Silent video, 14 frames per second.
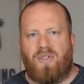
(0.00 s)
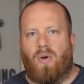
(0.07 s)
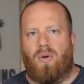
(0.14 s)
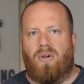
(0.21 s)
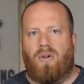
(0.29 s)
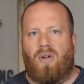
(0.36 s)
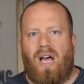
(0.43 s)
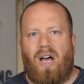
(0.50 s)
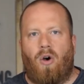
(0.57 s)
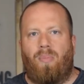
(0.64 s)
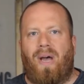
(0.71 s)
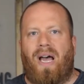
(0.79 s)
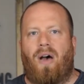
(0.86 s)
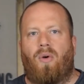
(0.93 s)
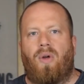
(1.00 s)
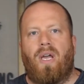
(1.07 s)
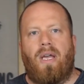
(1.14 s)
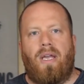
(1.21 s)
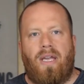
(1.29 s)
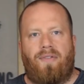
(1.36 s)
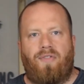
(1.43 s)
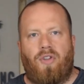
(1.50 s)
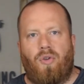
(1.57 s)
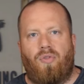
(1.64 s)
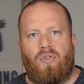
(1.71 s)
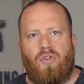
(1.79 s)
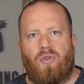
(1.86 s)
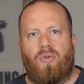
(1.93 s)
so it'll help out if you
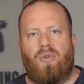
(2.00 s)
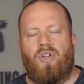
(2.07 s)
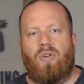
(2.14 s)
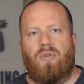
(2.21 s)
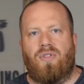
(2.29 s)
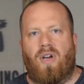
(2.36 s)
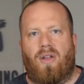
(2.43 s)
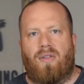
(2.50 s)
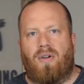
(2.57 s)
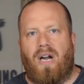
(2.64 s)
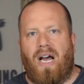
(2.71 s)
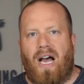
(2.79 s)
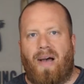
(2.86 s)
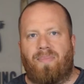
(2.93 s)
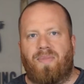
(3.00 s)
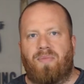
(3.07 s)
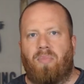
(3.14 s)
do use other hops,